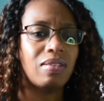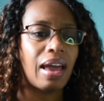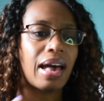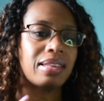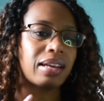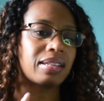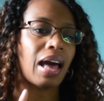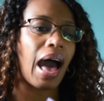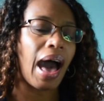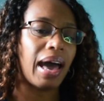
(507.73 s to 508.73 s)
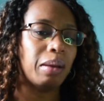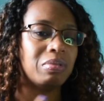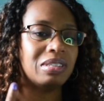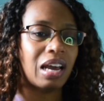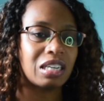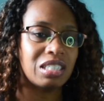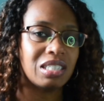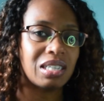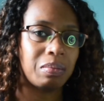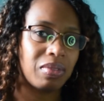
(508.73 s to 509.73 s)
It has like the eye
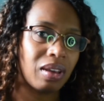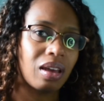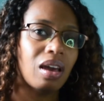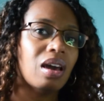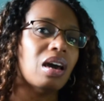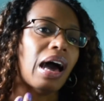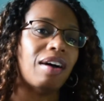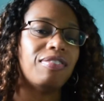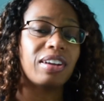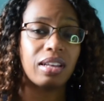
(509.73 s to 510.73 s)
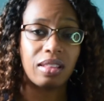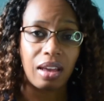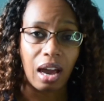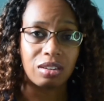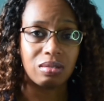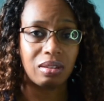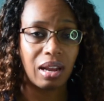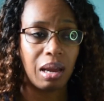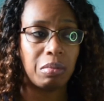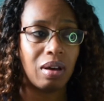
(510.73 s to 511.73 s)
protection something. I forget the actual
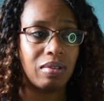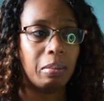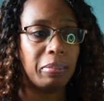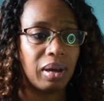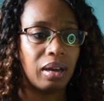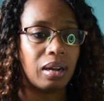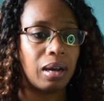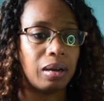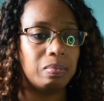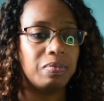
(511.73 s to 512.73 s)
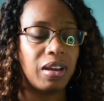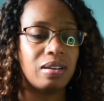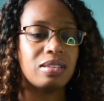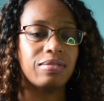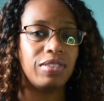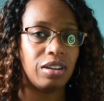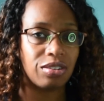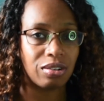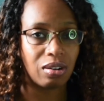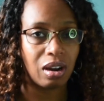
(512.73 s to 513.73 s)
name of it, but there's a
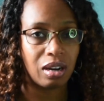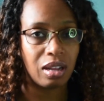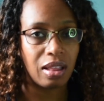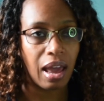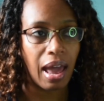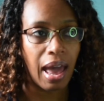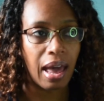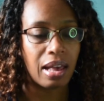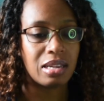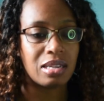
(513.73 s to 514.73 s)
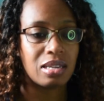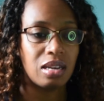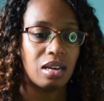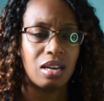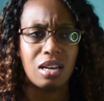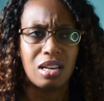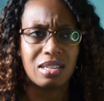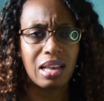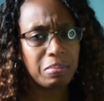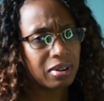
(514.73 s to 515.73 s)
feature on it that has
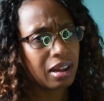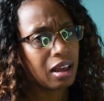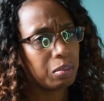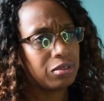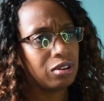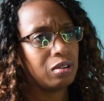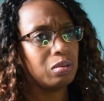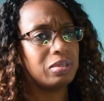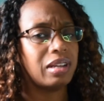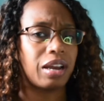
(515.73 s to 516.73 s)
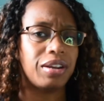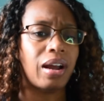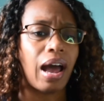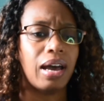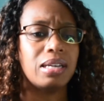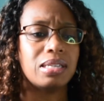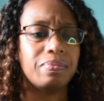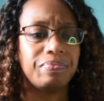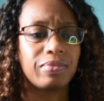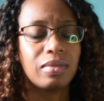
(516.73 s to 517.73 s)
something to help you protect your eyes.
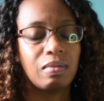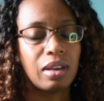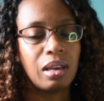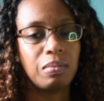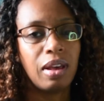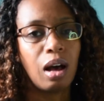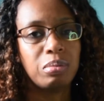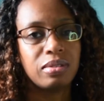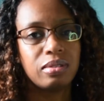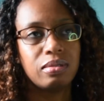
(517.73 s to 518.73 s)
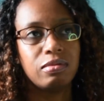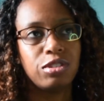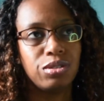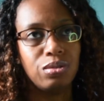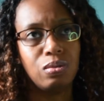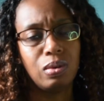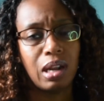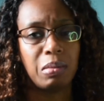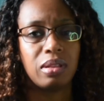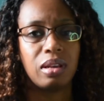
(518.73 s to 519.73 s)
It helps to
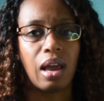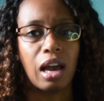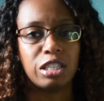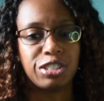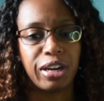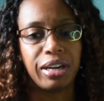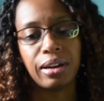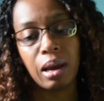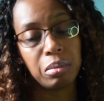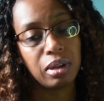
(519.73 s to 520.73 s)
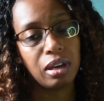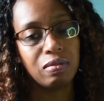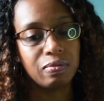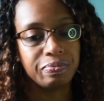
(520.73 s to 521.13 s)
limit the eye strain, I believe.